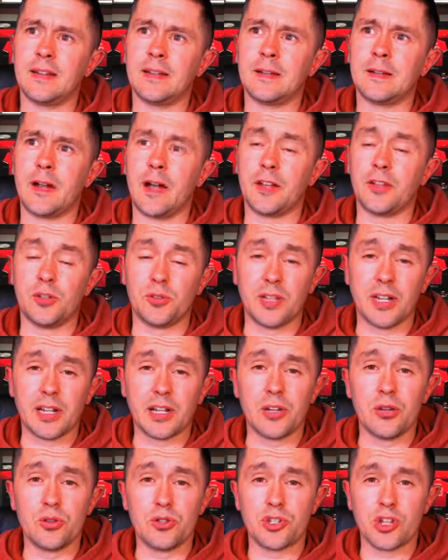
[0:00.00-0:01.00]

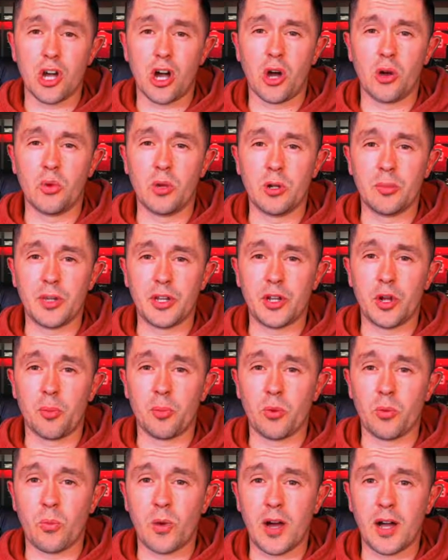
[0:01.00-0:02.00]
Luke Shaw will be number
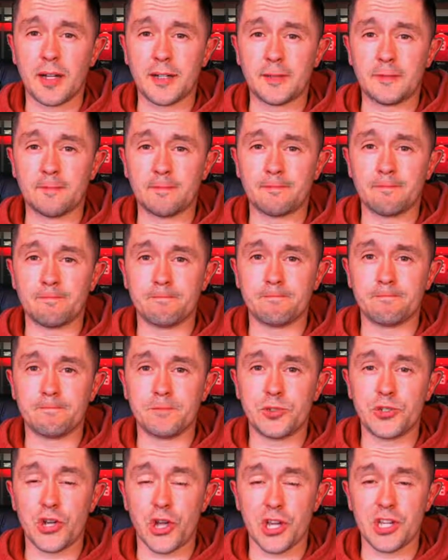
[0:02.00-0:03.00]
one
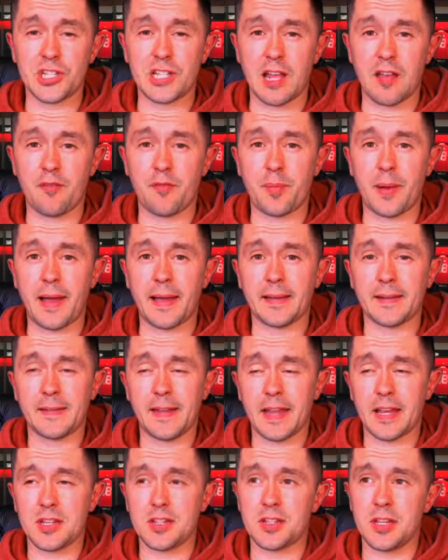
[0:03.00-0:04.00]
choice left back
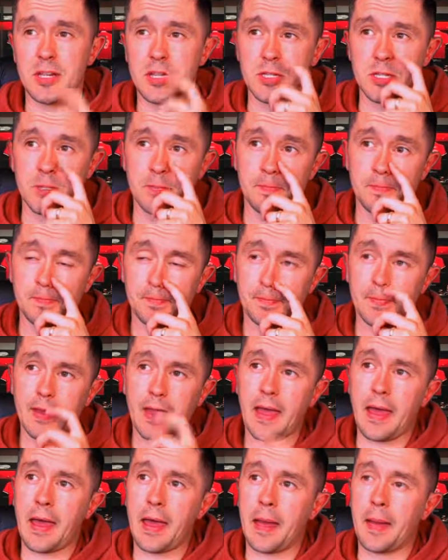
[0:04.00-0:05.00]
next season.
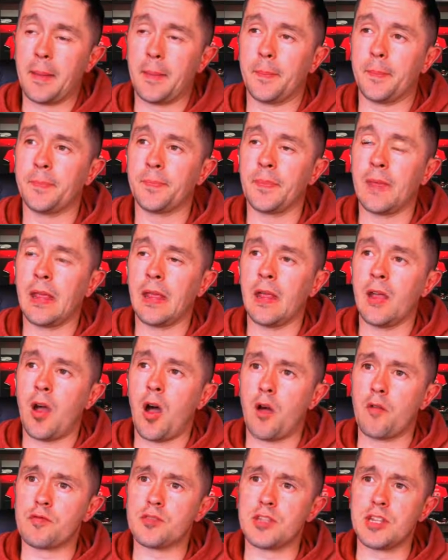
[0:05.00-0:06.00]

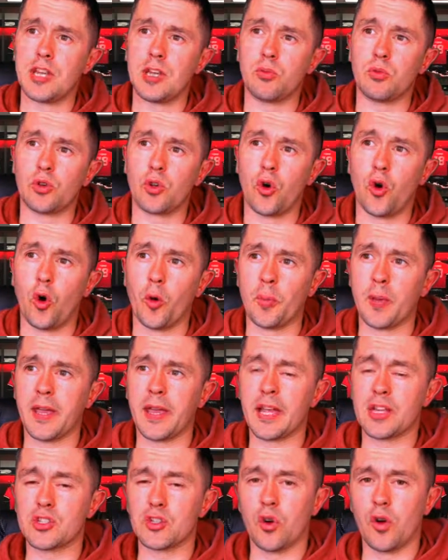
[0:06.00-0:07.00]
Obviously, you would hope he
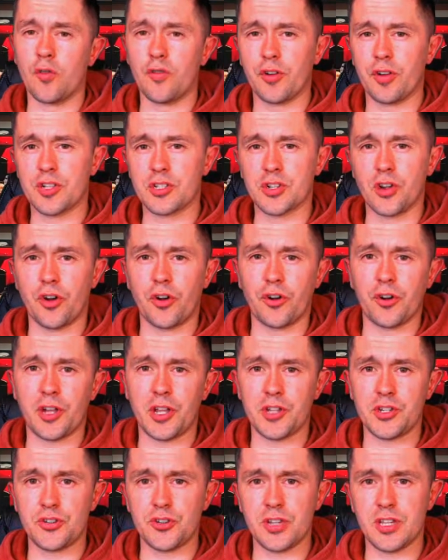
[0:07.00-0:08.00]
gets over his current
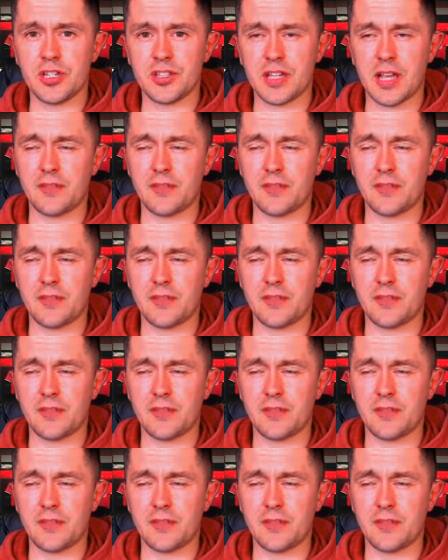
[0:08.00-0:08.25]
injury. He's